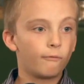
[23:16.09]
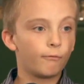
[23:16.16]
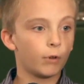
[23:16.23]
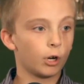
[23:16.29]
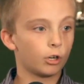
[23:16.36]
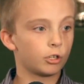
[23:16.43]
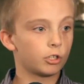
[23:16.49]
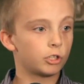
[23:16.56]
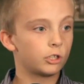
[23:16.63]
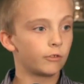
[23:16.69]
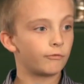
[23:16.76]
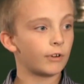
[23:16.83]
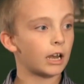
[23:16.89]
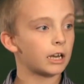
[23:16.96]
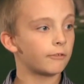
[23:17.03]
First,
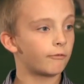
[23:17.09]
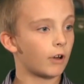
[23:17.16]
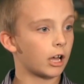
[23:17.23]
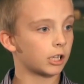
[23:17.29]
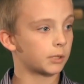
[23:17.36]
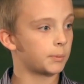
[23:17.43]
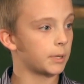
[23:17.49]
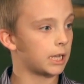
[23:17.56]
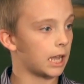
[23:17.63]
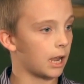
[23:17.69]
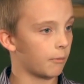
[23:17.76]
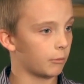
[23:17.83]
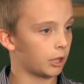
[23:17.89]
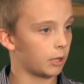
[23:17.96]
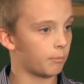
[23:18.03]
the Founding Fathers
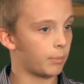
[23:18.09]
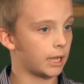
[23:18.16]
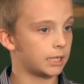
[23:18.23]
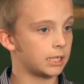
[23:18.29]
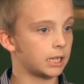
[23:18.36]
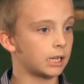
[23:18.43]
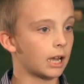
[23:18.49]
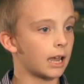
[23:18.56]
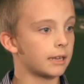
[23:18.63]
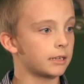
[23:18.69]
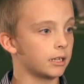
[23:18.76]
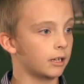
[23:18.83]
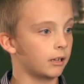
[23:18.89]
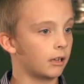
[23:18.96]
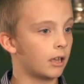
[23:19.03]
began with the basic
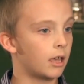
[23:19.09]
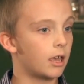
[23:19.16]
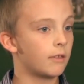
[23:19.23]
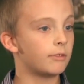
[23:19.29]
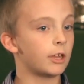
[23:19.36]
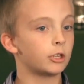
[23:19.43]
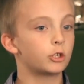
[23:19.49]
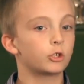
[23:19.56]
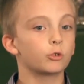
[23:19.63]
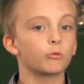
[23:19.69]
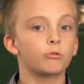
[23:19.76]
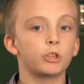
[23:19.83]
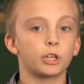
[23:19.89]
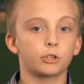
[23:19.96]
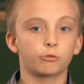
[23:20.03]
idea that
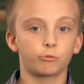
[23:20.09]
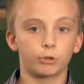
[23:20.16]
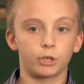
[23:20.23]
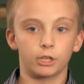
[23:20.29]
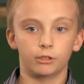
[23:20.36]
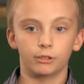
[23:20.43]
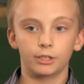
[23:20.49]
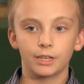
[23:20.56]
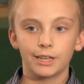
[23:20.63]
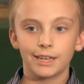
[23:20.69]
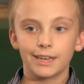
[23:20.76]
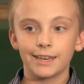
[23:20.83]
truth is real,